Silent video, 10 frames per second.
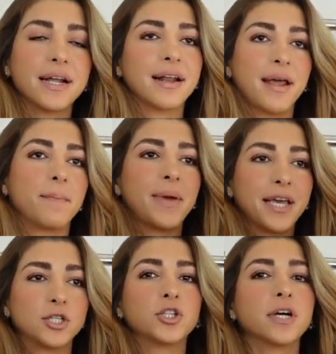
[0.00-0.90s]
and I
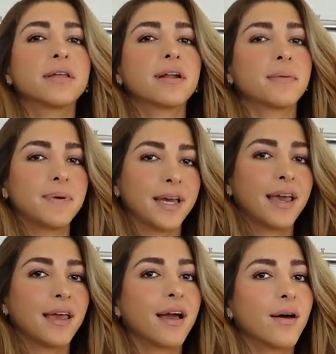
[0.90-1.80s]
make sure that I'm
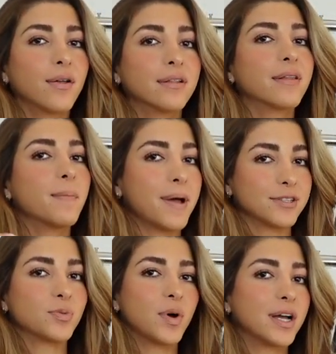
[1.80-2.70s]
picking out the
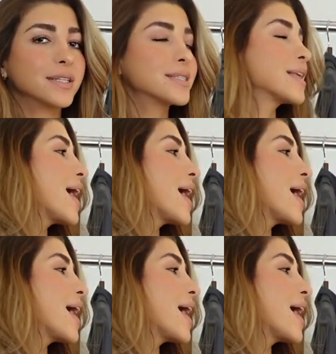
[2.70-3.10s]
best ones.